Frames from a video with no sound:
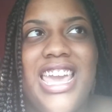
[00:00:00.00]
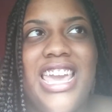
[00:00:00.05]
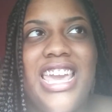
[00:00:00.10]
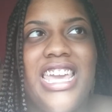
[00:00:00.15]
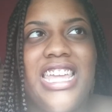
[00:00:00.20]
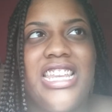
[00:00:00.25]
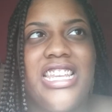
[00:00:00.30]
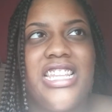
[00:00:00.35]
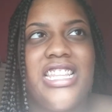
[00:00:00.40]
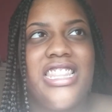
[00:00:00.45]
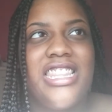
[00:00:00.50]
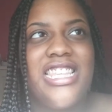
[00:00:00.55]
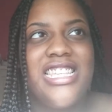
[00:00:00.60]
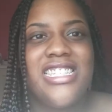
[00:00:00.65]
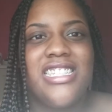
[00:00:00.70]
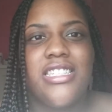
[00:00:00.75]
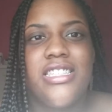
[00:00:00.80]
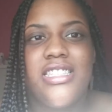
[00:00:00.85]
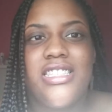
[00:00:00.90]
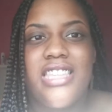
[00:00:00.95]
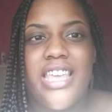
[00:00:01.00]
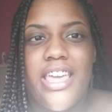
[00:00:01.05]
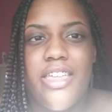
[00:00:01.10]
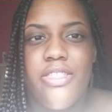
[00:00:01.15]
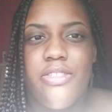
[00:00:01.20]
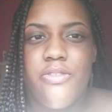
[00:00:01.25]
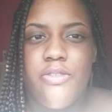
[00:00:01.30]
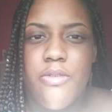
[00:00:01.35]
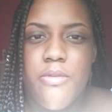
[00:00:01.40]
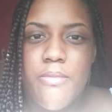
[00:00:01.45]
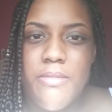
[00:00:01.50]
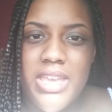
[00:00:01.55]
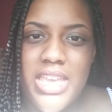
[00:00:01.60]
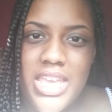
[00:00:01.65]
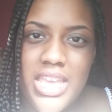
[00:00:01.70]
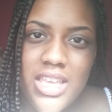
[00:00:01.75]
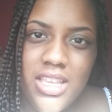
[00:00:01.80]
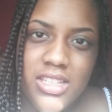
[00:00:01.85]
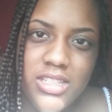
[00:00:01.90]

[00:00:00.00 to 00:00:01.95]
And this death for me